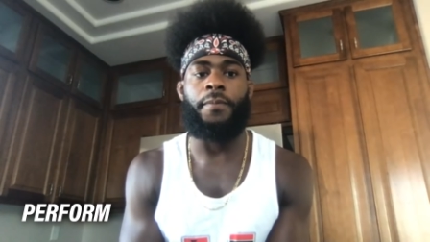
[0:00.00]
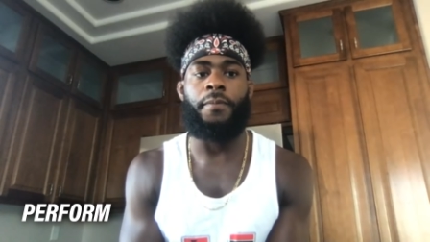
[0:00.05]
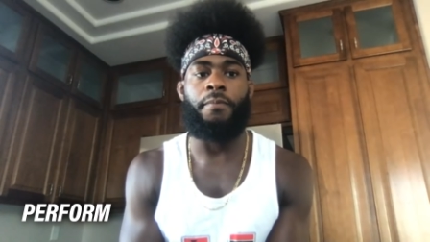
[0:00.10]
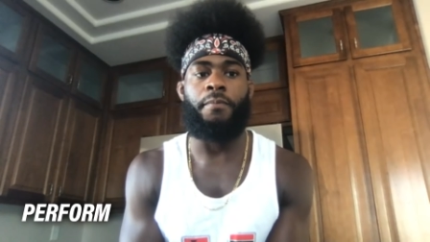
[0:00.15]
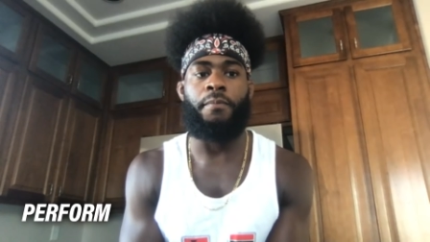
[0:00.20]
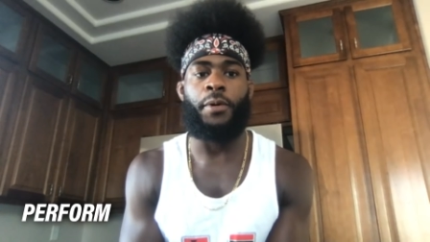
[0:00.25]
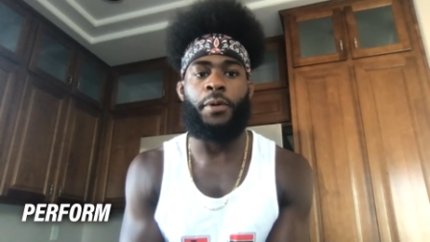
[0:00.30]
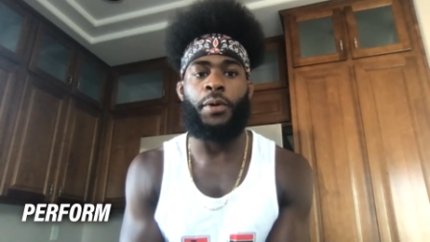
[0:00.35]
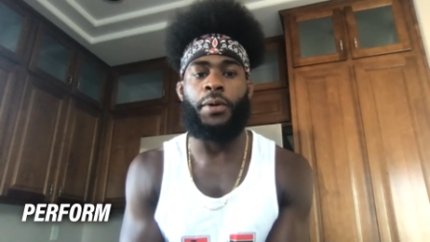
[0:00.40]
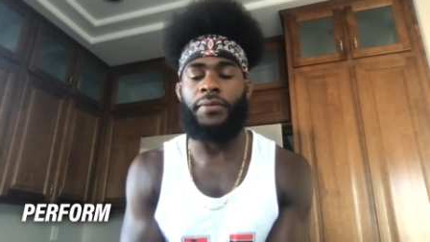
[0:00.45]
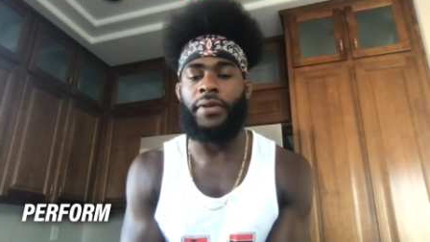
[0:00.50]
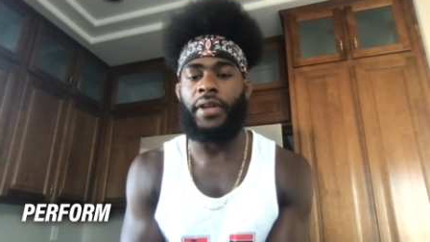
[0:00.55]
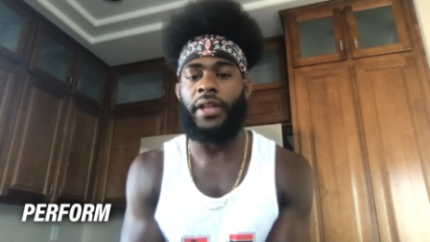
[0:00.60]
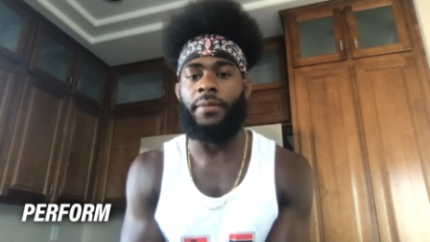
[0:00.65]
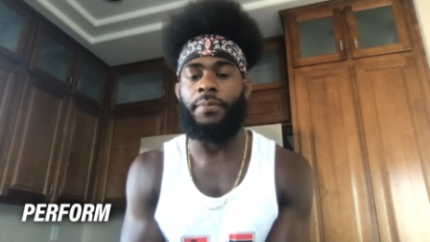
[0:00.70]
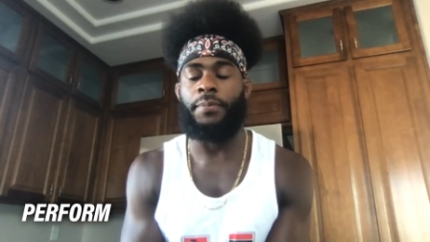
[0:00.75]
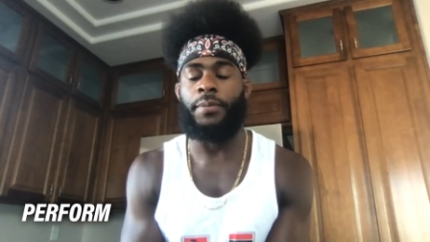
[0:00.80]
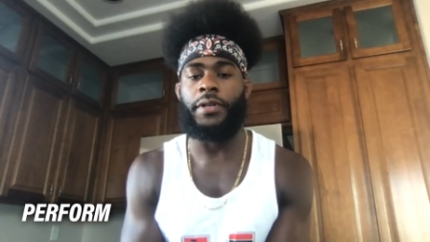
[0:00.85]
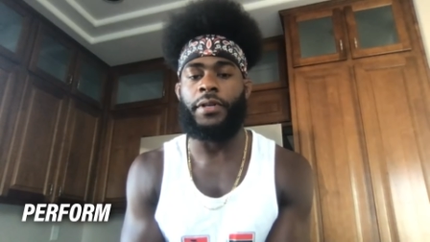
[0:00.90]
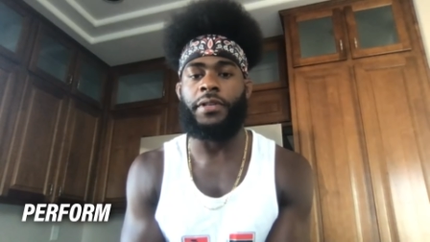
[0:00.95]

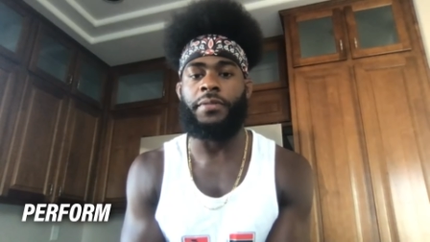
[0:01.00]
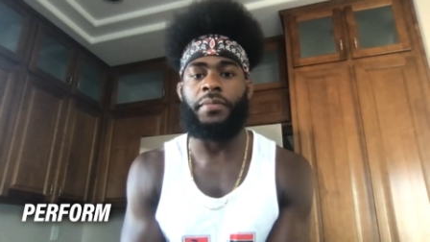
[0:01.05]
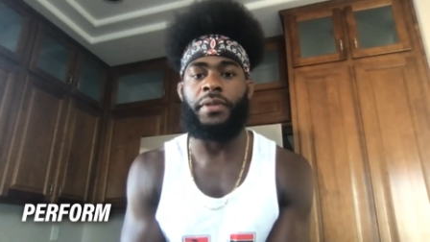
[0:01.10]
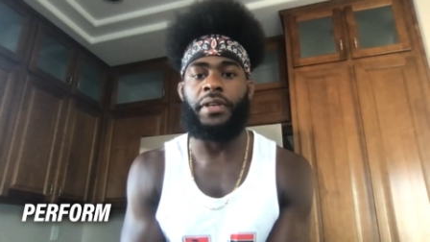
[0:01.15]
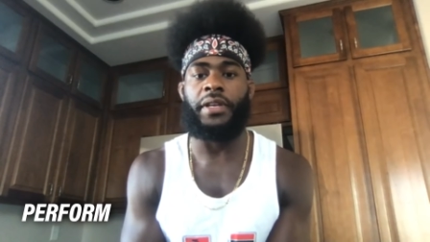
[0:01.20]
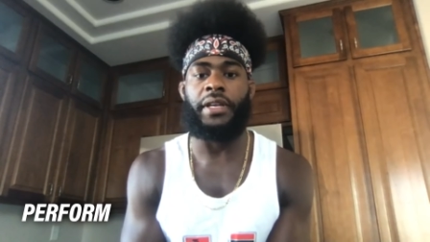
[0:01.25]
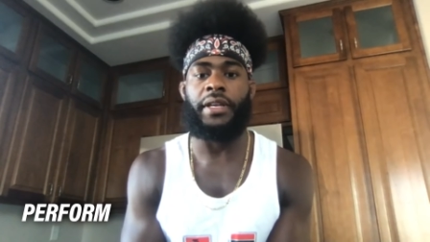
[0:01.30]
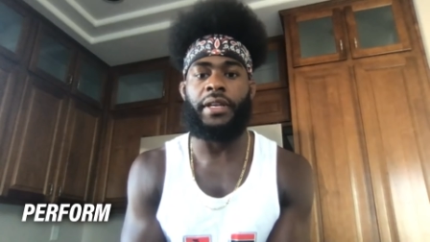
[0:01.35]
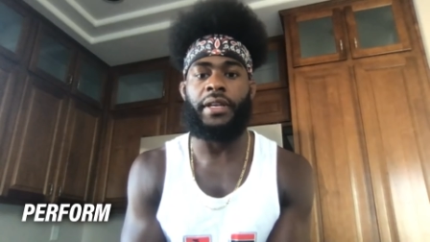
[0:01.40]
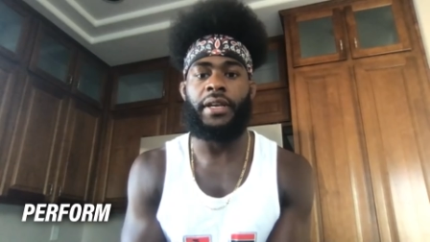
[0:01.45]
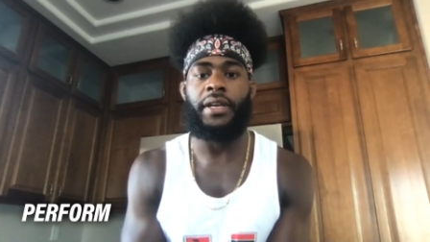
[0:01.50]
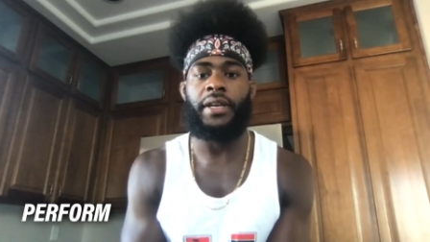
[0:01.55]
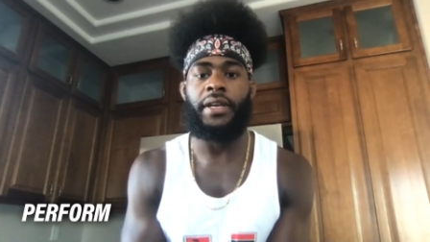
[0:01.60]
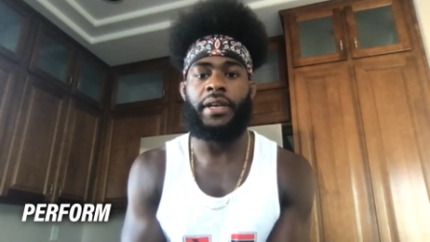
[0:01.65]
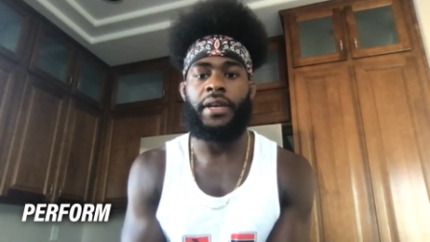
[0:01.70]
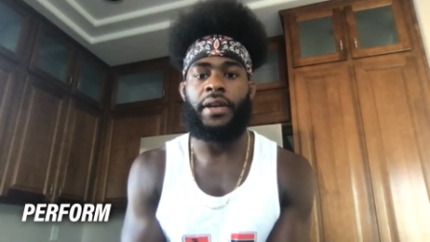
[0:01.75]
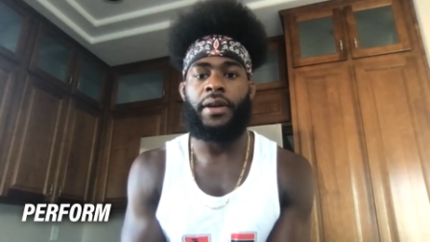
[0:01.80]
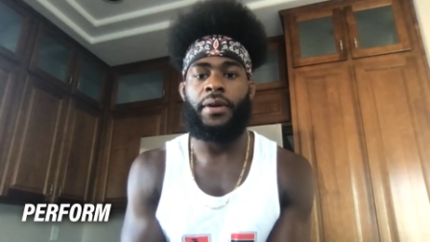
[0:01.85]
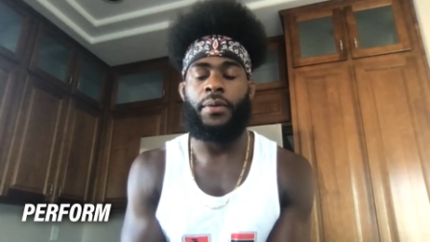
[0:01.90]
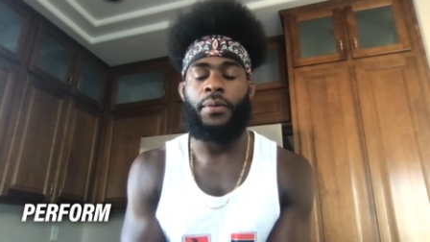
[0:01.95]
motivate and push me
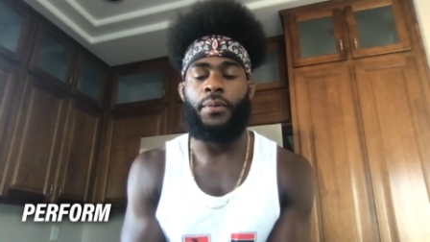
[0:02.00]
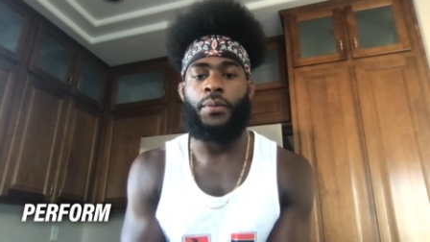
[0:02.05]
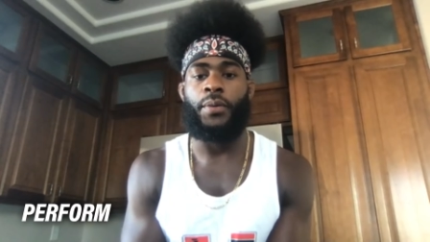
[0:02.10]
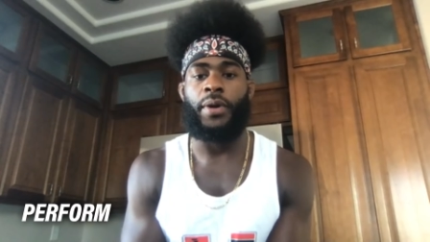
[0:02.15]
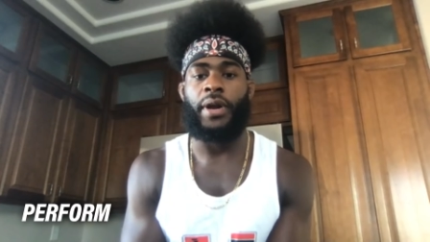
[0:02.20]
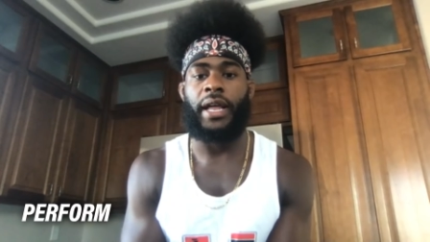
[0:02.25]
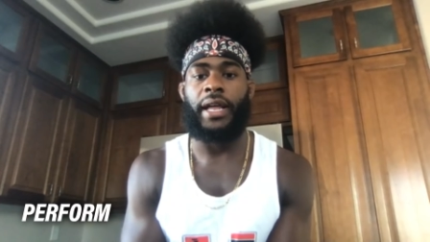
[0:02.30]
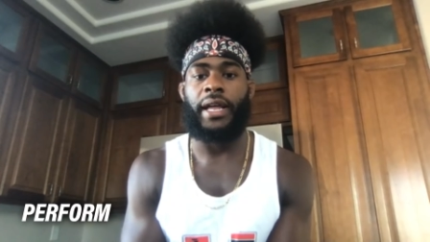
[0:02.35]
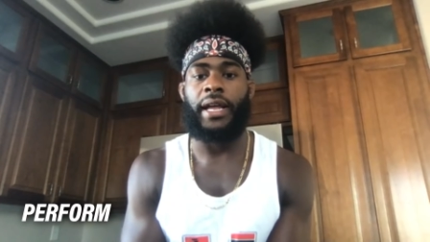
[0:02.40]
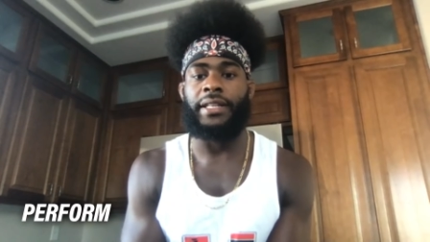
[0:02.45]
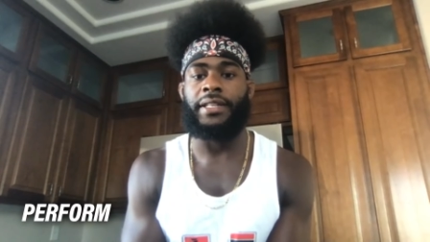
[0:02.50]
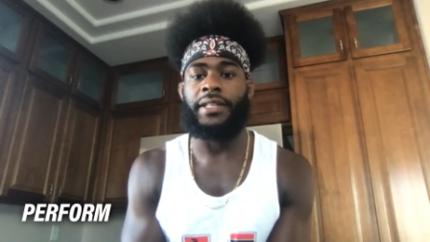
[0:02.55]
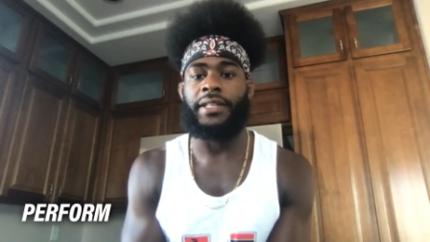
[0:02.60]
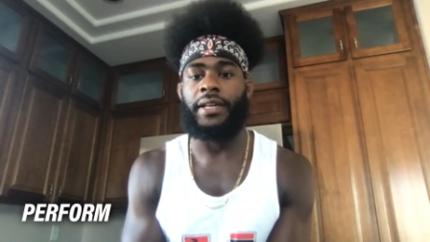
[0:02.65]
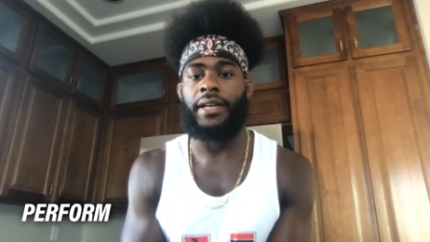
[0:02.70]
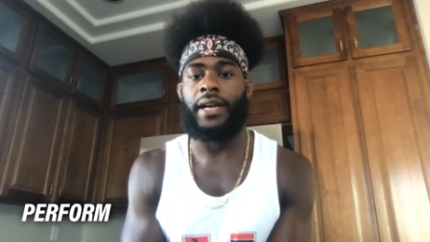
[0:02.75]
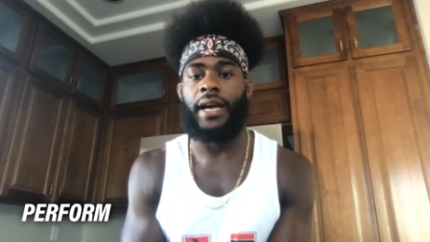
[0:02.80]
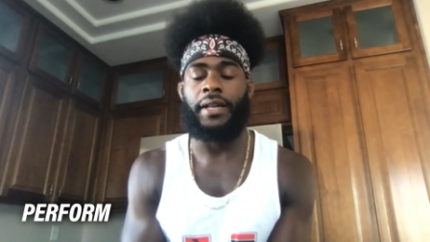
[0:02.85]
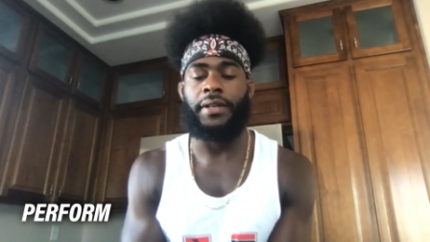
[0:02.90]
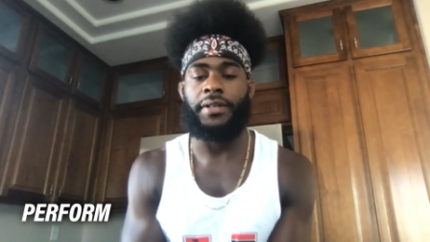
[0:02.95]
when I got to the
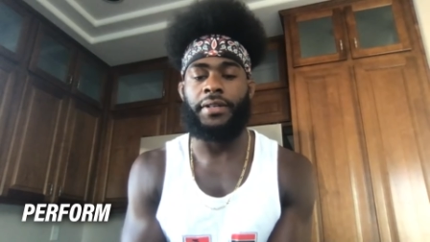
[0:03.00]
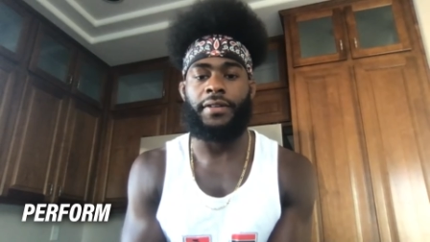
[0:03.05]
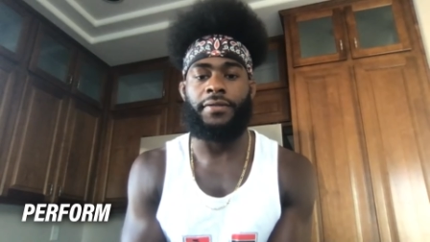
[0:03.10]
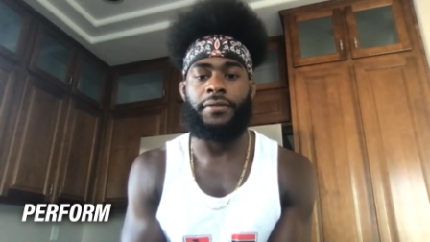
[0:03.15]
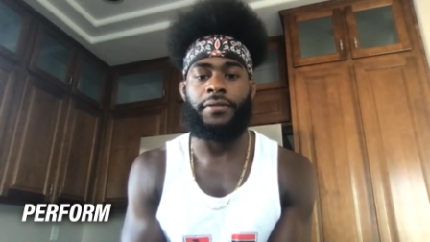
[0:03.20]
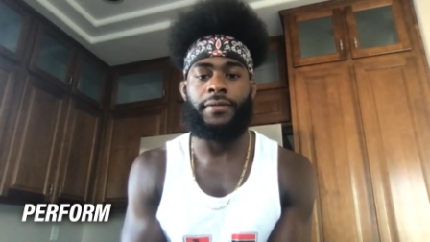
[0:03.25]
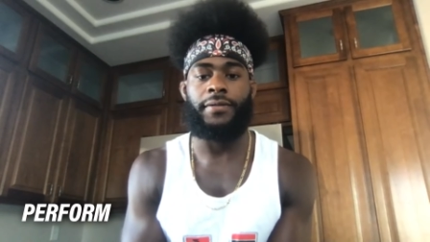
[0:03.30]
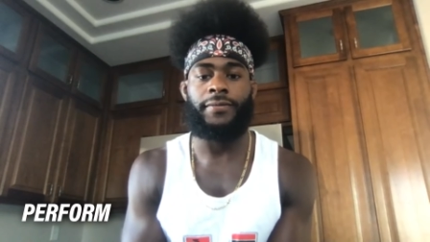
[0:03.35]
college level.